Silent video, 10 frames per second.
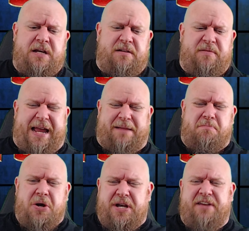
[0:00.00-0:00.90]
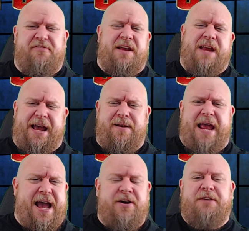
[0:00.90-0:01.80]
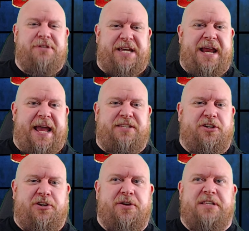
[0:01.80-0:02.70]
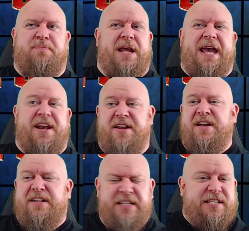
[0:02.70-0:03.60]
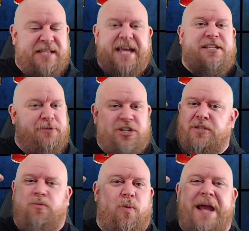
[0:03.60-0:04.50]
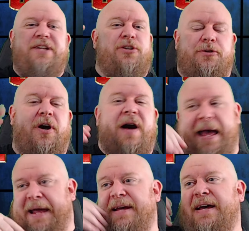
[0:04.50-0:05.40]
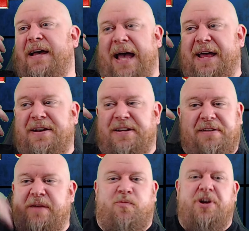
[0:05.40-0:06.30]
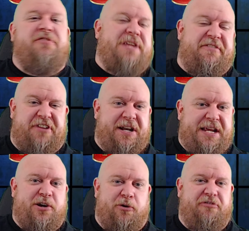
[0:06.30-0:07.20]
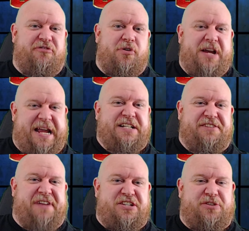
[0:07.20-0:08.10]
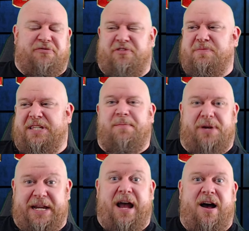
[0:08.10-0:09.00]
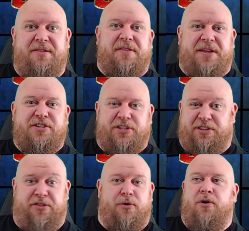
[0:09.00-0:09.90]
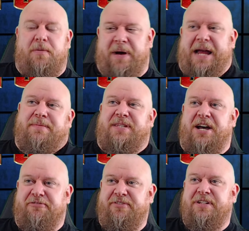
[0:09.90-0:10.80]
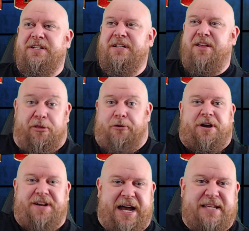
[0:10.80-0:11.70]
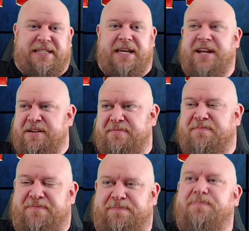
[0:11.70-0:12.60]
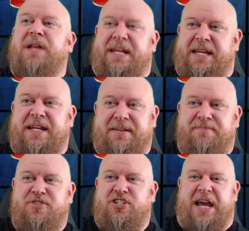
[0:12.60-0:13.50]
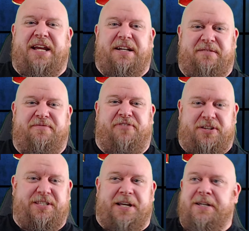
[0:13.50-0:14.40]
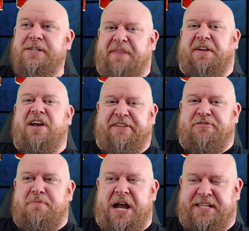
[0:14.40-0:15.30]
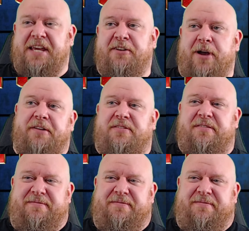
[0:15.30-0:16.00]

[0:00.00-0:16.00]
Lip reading: like motive and how he was going to execute his plan, the stakes were just way too high. And it would have definitely called for intervention from somebody other than just Thor by himself. Thor and Darcy and bloody Jane Foster and the guy from IT Crowd